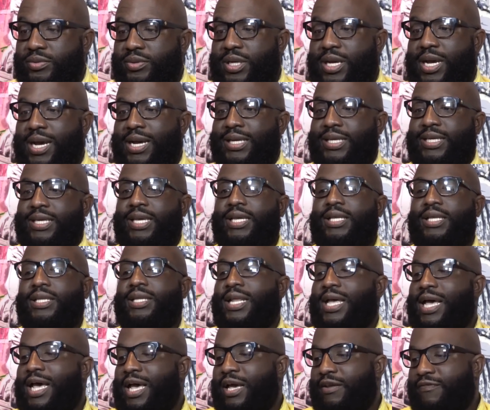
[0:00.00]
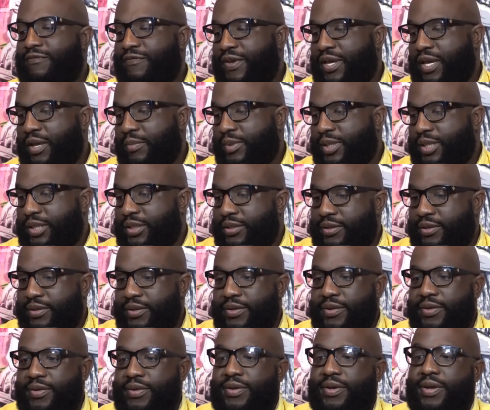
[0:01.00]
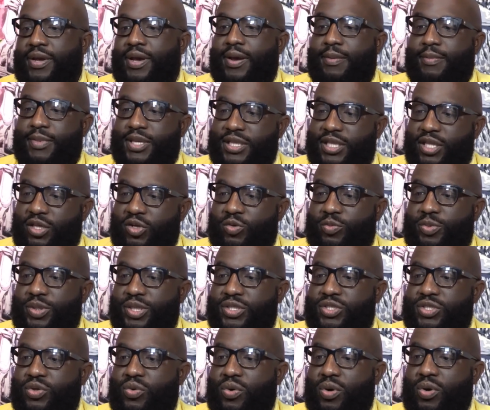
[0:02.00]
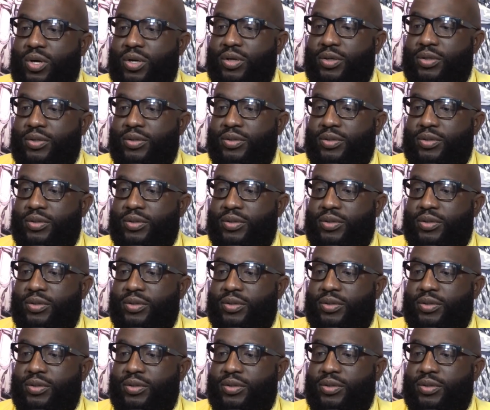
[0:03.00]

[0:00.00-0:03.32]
I can't lie, family. I'm a little bit torn.